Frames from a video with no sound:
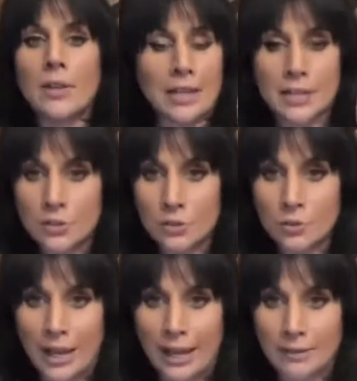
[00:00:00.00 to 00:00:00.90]
they didn't
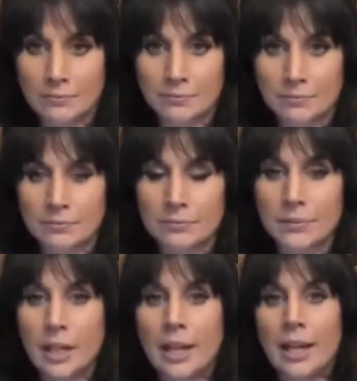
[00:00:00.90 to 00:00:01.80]
do that.
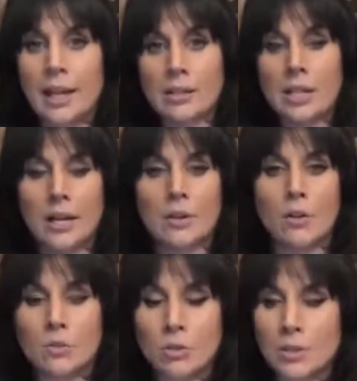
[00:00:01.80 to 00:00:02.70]
And I
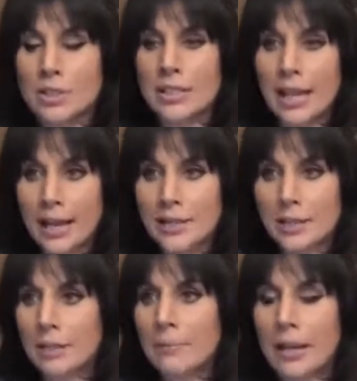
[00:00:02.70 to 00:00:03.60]
know towards the
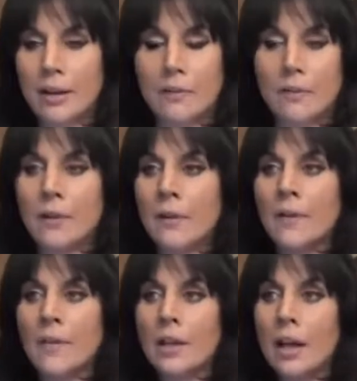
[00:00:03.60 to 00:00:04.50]
end, he may have,
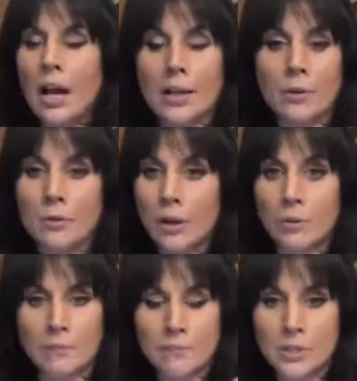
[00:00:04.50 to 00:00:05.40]
I don't
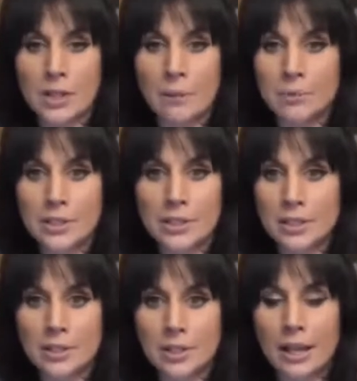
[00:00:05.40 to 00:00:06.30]
know, stopped
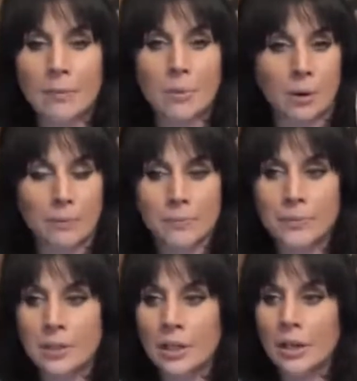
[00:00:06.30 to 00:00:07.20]
listening to them or
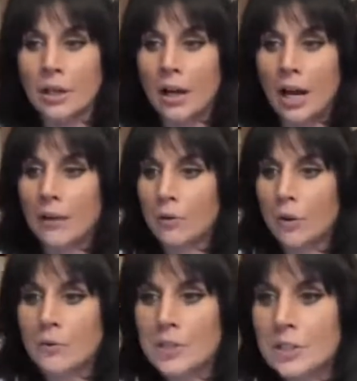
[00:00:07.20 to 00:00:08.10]
I don't
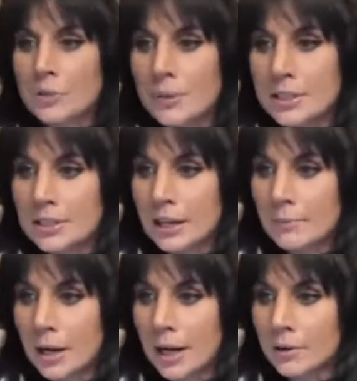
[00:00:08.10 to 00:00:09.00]
know if he dismissed
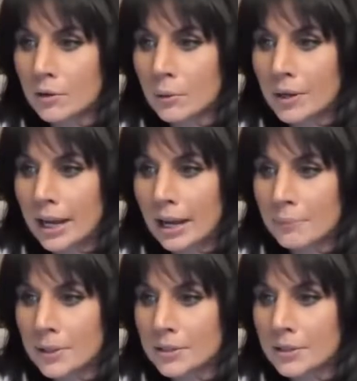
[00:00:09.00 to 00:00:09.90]
them. I don't know what
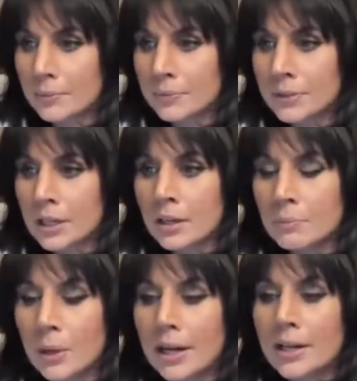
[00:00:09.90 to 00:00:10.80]
happened.
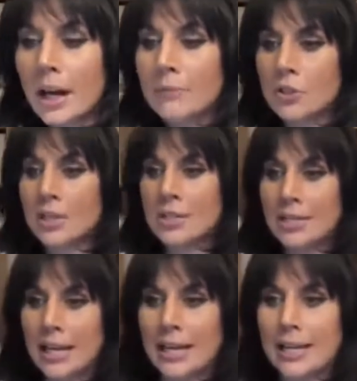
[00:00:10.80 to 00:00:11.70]
But I'm just
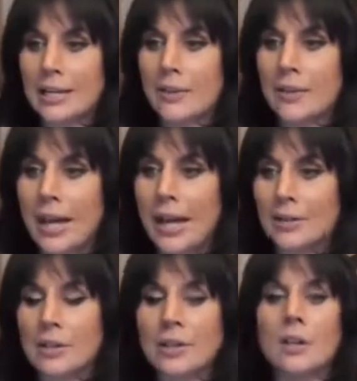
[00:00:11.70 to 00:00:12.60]
saying
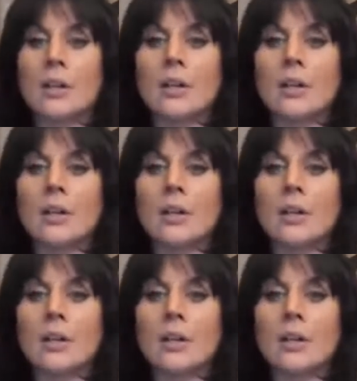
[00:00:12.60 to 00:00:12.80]
that